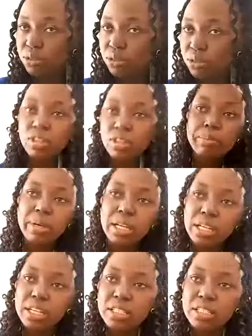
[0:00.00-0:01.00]
know the
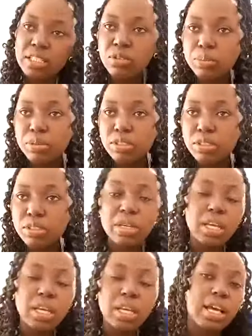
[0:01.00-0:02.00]
banners that we put
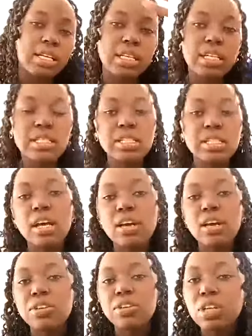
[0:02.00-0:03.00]
behind us,
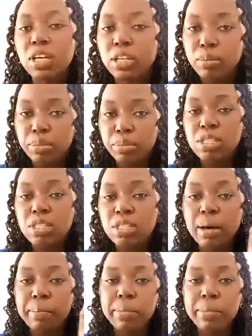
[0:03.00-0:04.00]
you can put
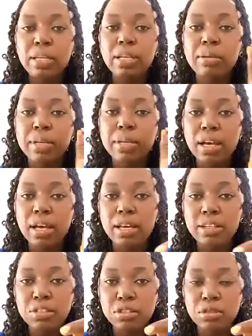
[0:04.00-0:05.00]
a banner
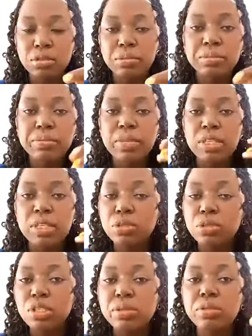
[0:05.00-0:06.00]
behind you
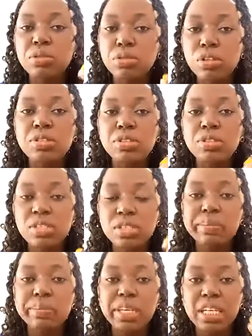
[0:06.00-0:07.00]
to also
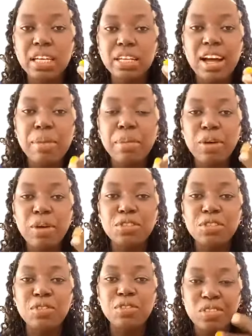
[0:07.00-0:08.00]
speak about
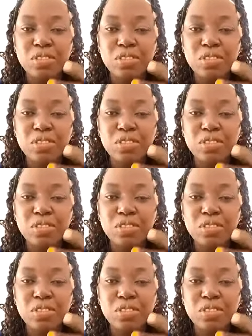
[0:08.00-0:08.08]
you.